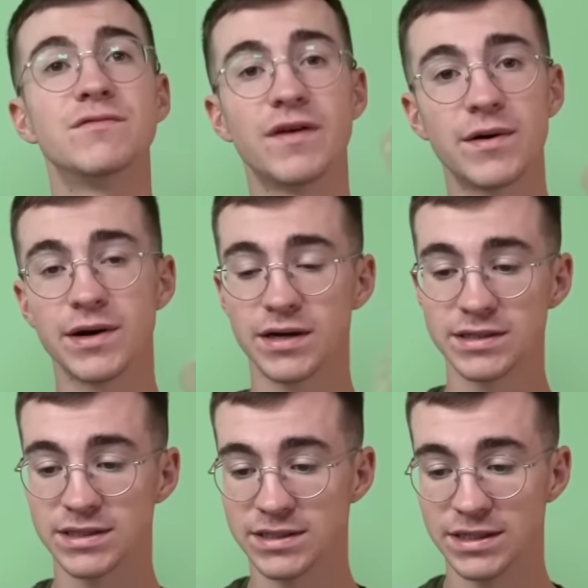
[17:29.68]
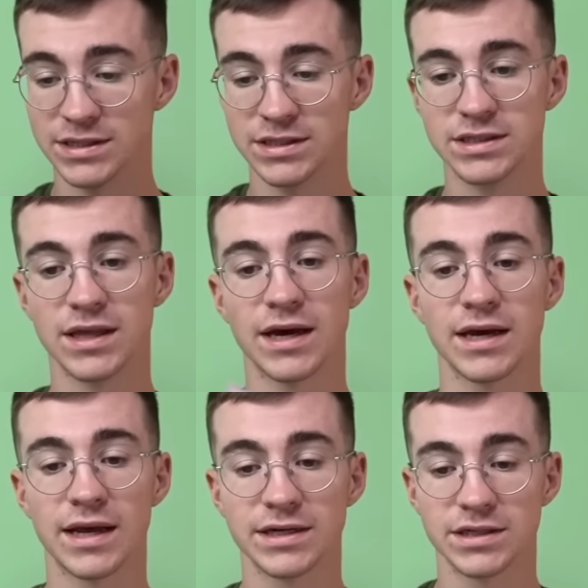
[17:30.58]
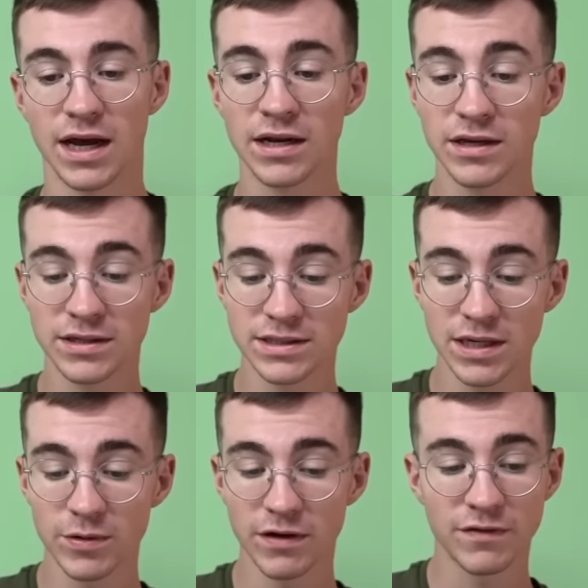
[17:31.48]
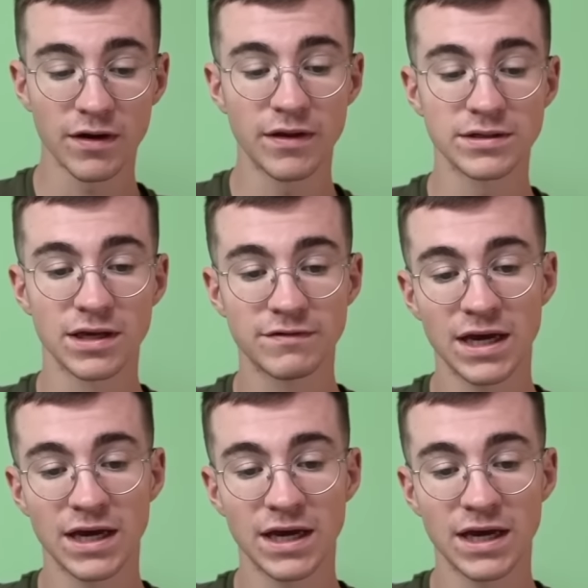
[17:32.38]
I feel like I've seen some of Elliot's videos where they're like